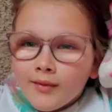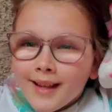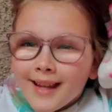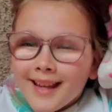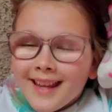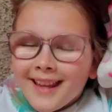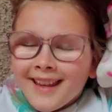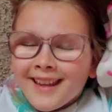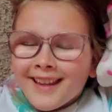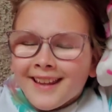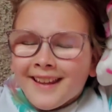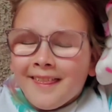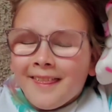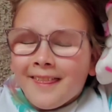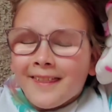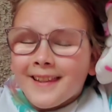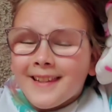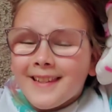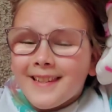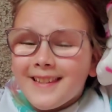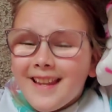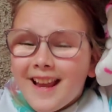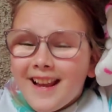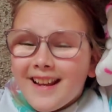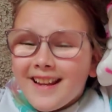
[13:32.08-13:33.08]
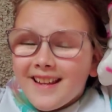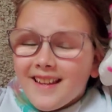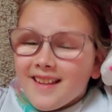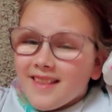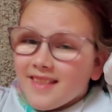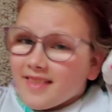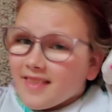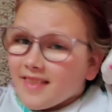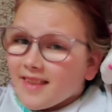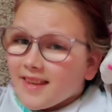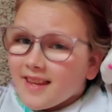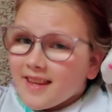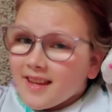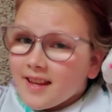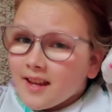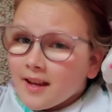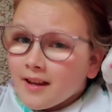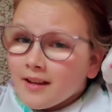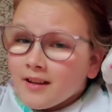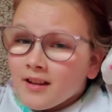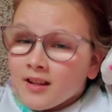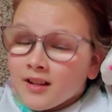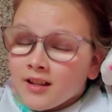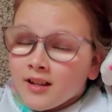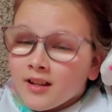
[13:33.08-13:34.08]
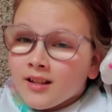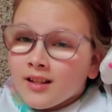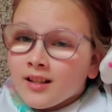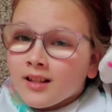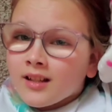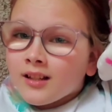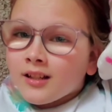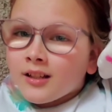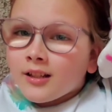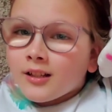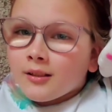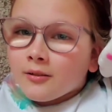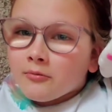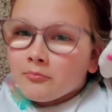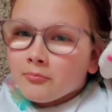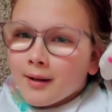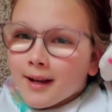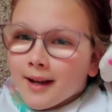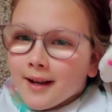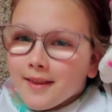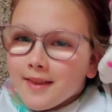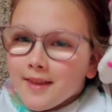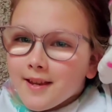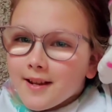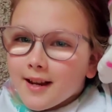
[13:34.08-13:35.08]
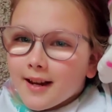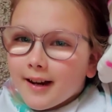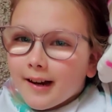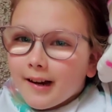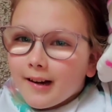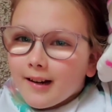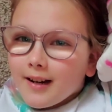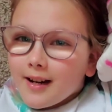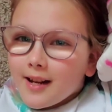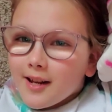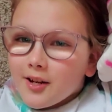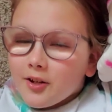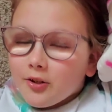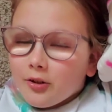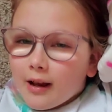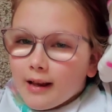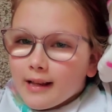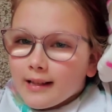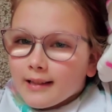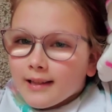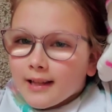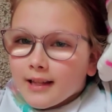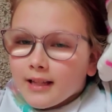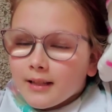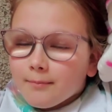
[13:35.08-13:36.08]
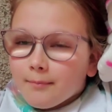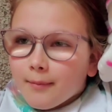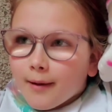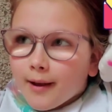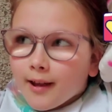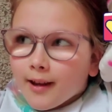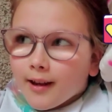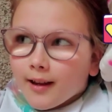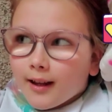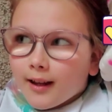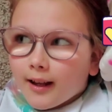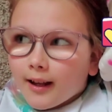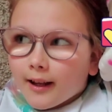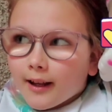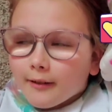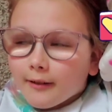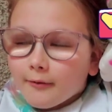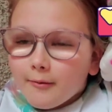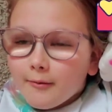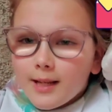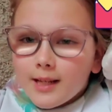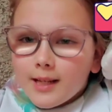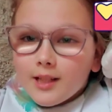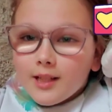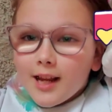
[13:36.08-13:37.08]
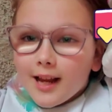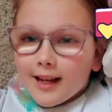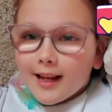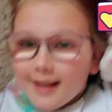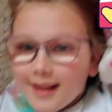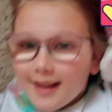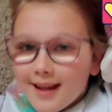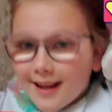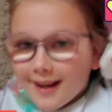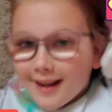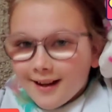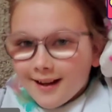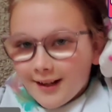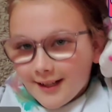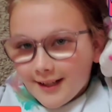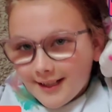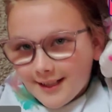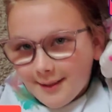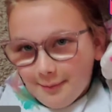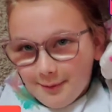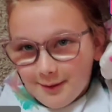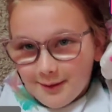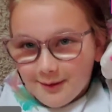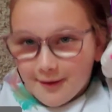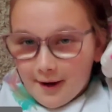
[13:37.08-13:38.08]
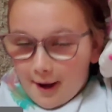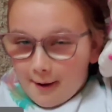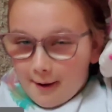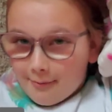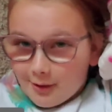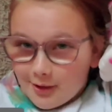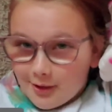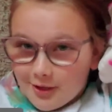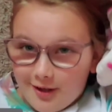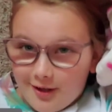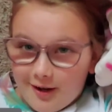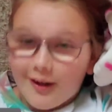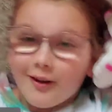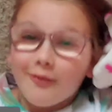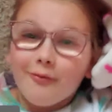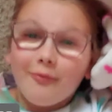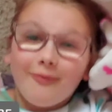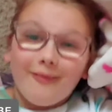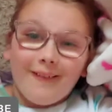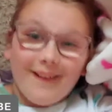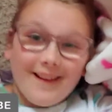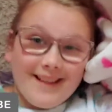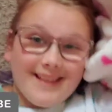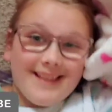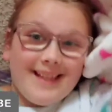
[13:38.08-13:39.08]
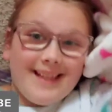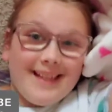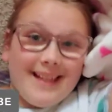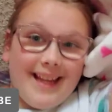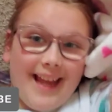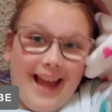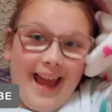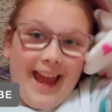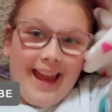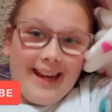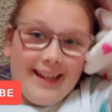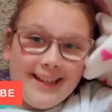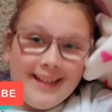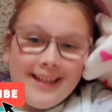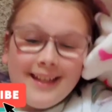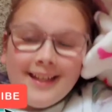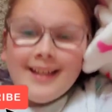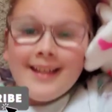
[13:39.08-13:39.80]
And the second thing, I think I already addressed this, but I was checking our subscriber chart once again.